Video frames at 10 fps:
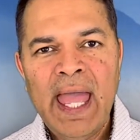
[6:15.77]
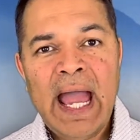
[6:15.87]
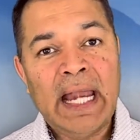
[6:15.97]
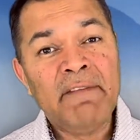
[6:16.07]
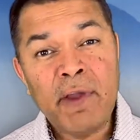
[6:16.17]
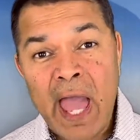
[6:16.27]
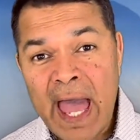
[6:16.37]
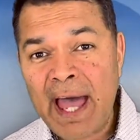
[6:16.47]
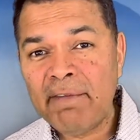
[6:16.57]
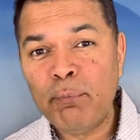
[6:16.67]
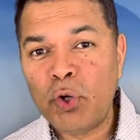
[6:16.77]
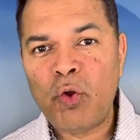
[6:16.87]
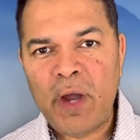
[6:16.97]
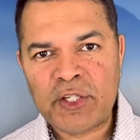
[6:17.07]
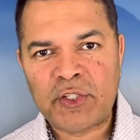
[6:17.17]
And if you have more
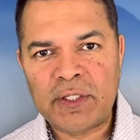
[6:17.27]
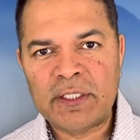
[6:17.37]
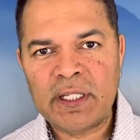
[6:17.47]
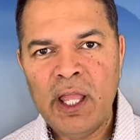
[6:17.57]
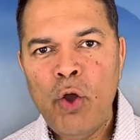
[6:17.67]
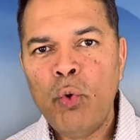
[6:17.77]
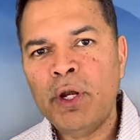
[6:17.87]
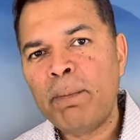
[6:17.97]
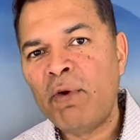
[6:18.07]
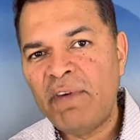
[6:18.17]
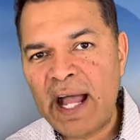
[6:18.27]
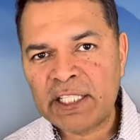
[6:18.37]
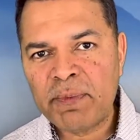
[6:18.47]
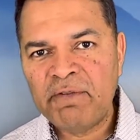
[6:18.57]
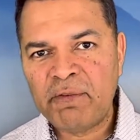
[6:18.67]
questions, we're going to provide some
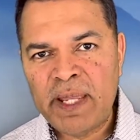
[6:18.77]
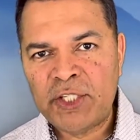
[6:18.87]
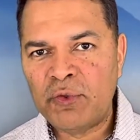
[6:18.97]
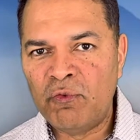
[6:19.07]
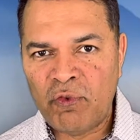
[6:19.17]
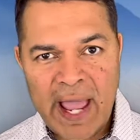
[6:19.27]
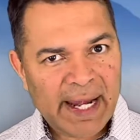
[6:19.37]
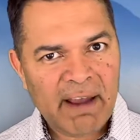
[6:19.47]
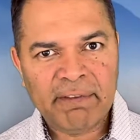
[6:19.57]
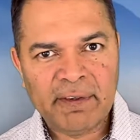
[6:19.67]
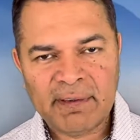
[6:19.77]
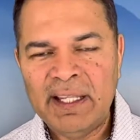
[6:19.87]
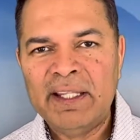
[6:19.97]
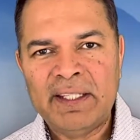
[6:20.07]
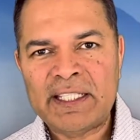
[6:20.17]
information right after
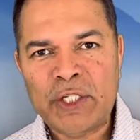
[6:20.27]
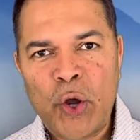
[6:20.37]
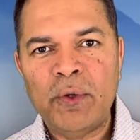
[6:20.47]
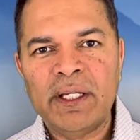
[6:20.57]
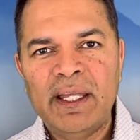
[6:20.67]
this note.